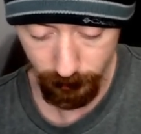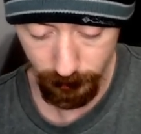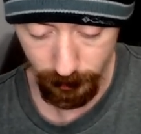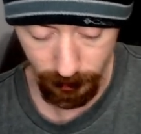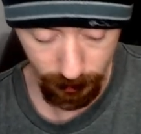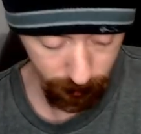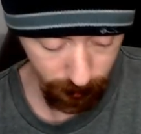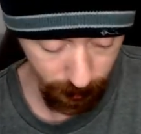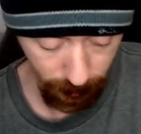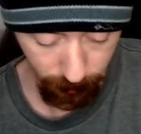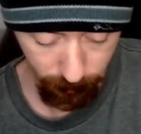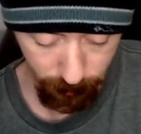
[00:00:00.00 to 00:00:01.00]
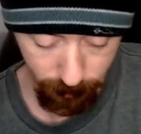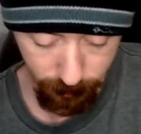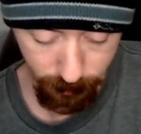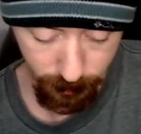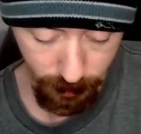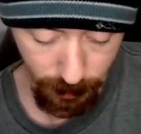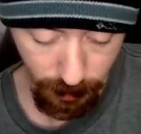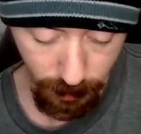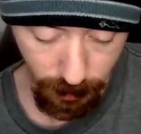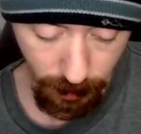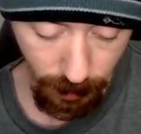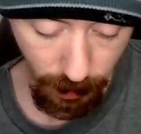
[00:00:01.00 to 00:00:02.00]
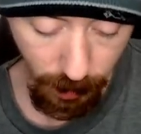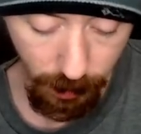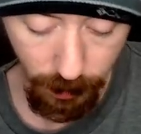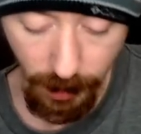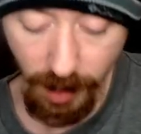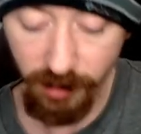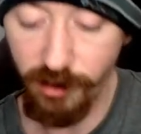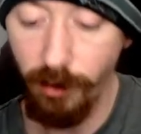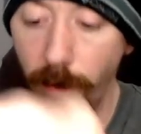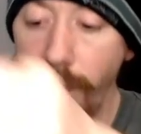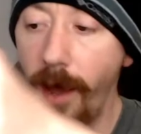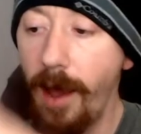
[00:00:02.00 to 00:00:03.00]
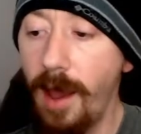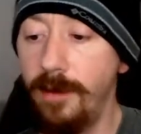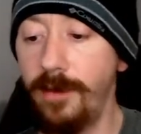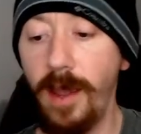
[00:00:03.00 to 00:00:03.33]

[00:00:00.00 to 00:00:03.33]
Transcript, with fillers: All right. And last, we have